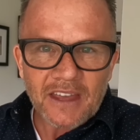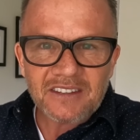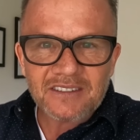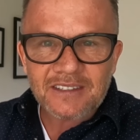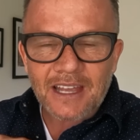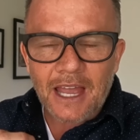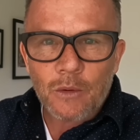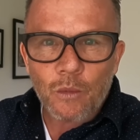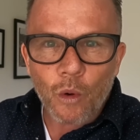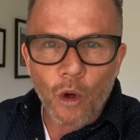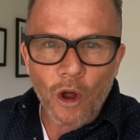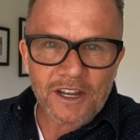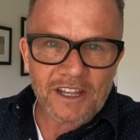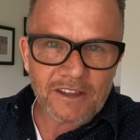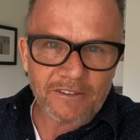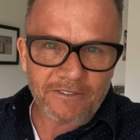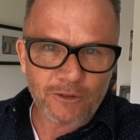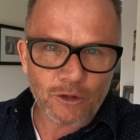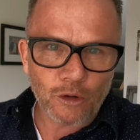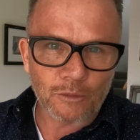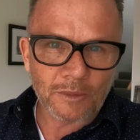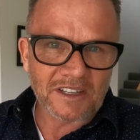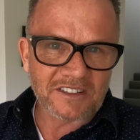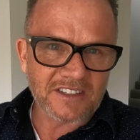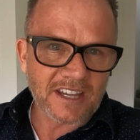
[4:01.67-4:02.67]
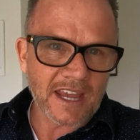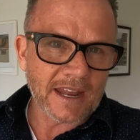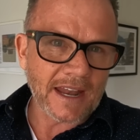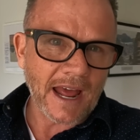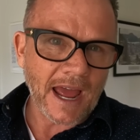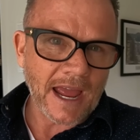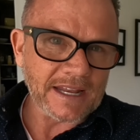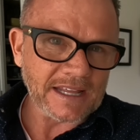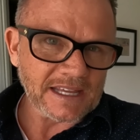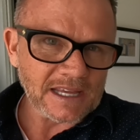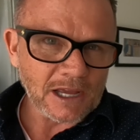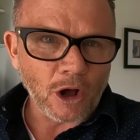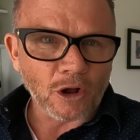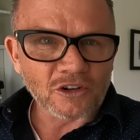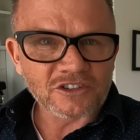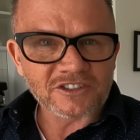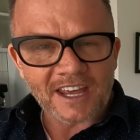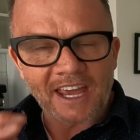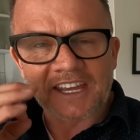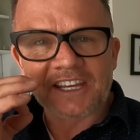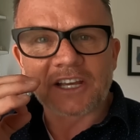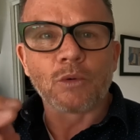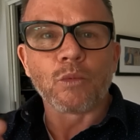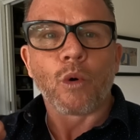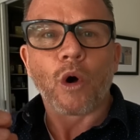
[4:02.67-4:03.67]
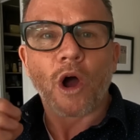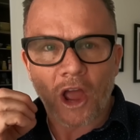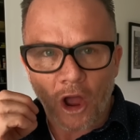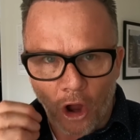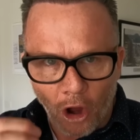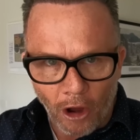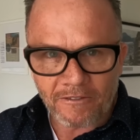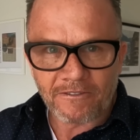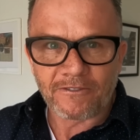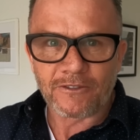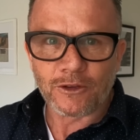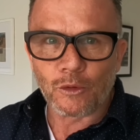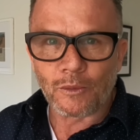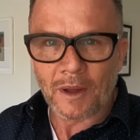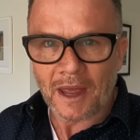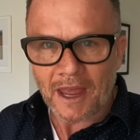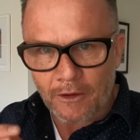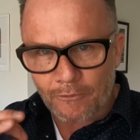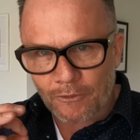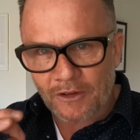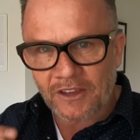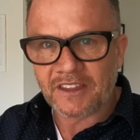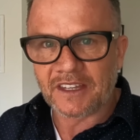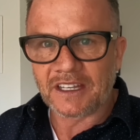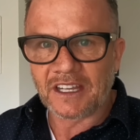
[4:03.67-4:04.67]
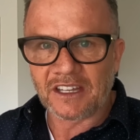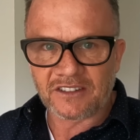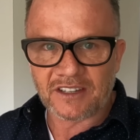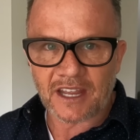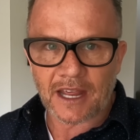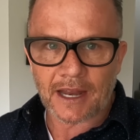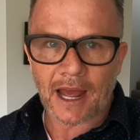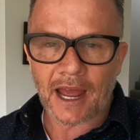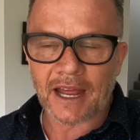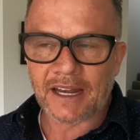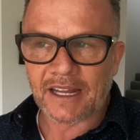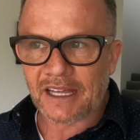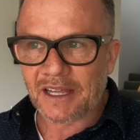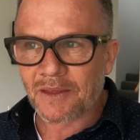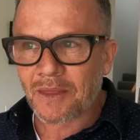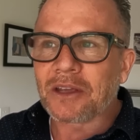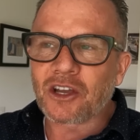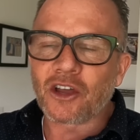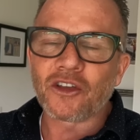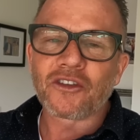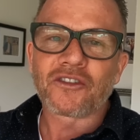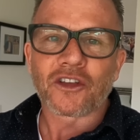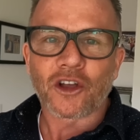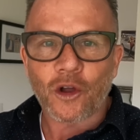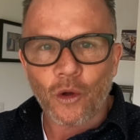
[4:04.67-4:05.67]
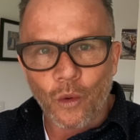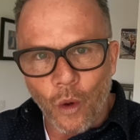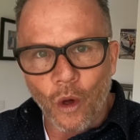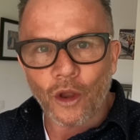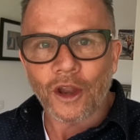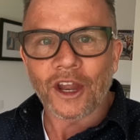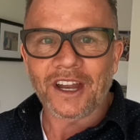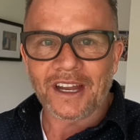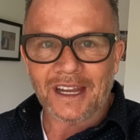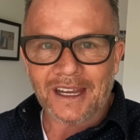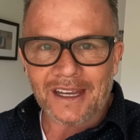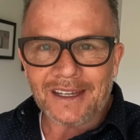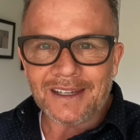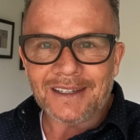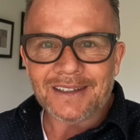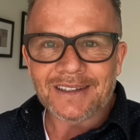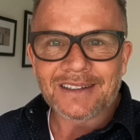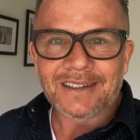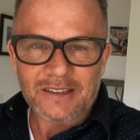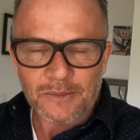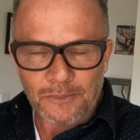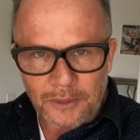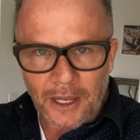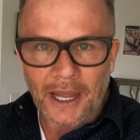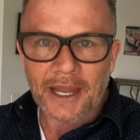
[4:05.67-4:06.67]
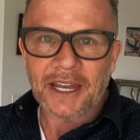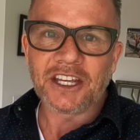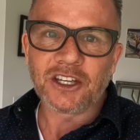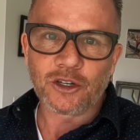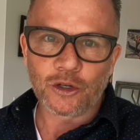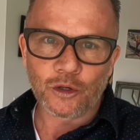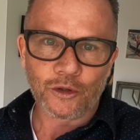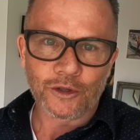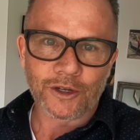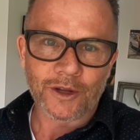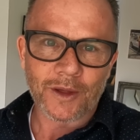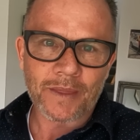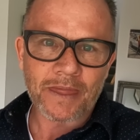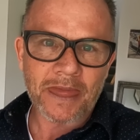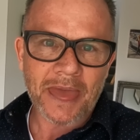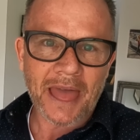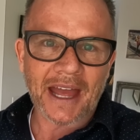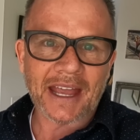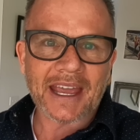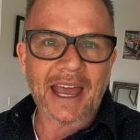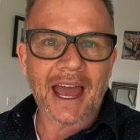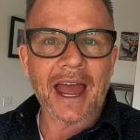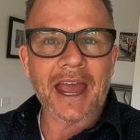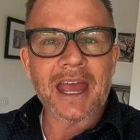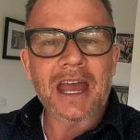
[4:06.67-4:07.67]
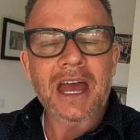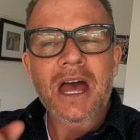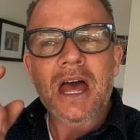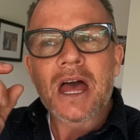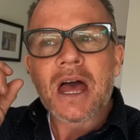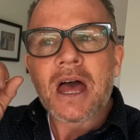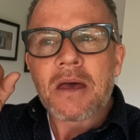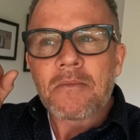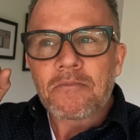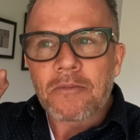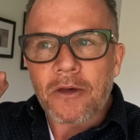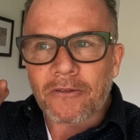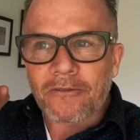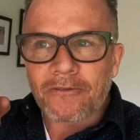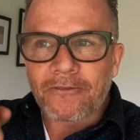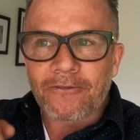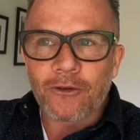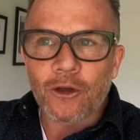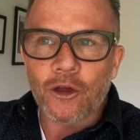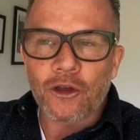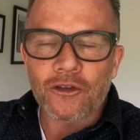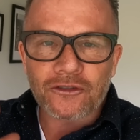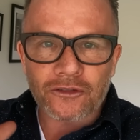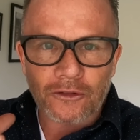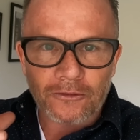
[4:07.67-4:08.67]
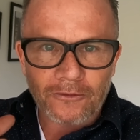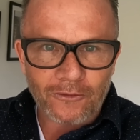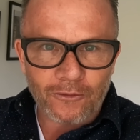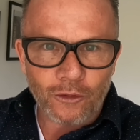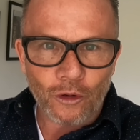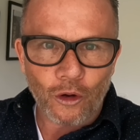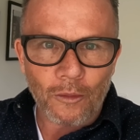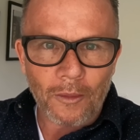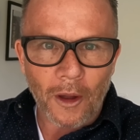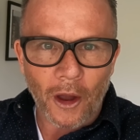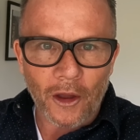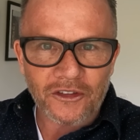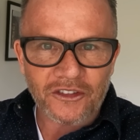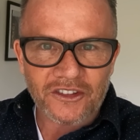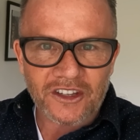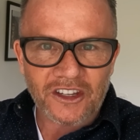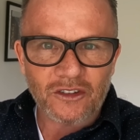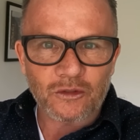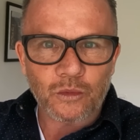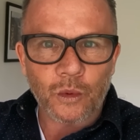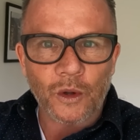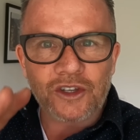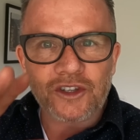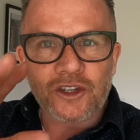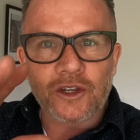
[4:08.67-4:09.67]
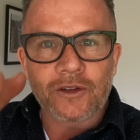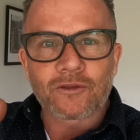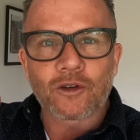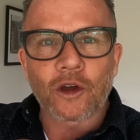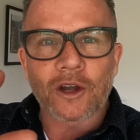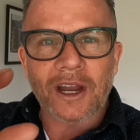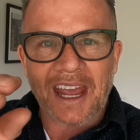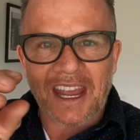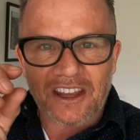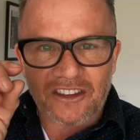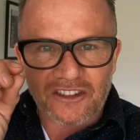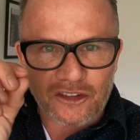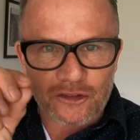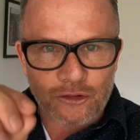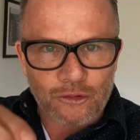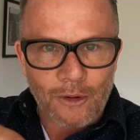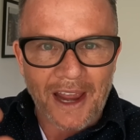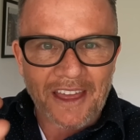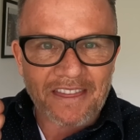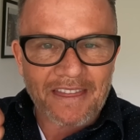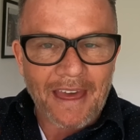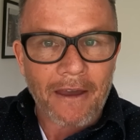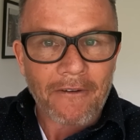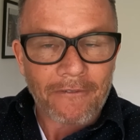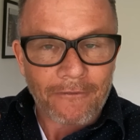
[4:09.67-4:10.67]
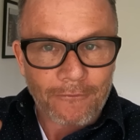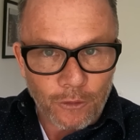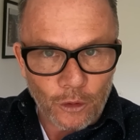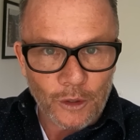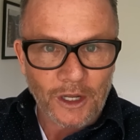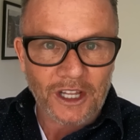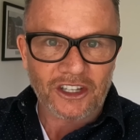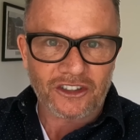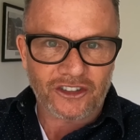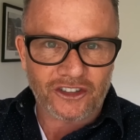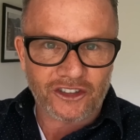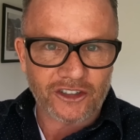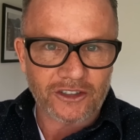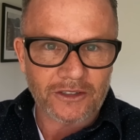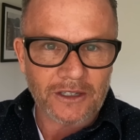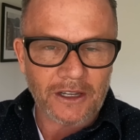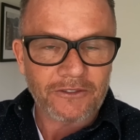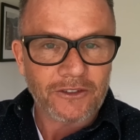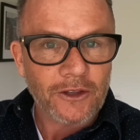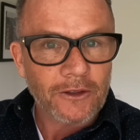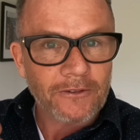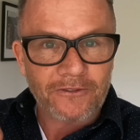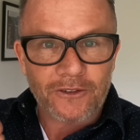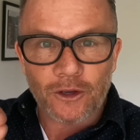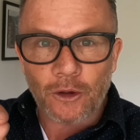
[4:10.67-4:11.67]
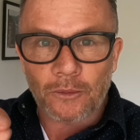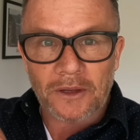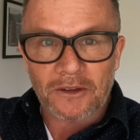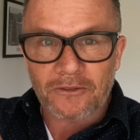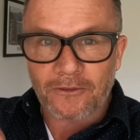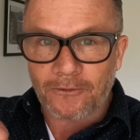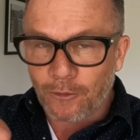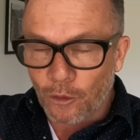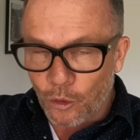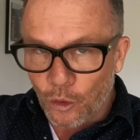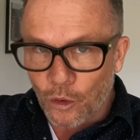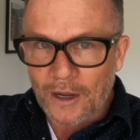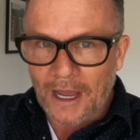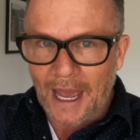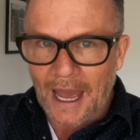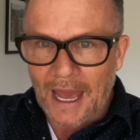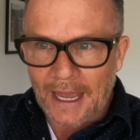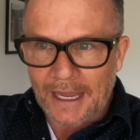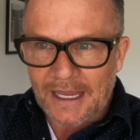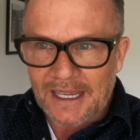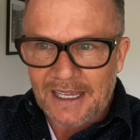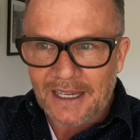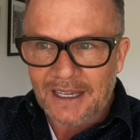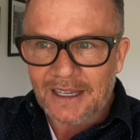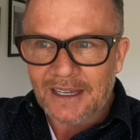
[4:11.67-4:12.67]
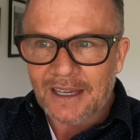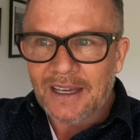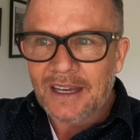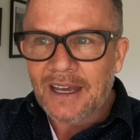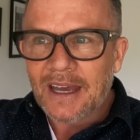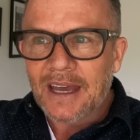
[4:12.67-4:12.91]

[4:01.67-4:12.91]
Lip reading: They say, why do you film in 1080? I'll tell you why I film everything in 1080. Because the quality is bloody good, okay? But first and foremost is when you've got to extract that footage. If you're filming 4K,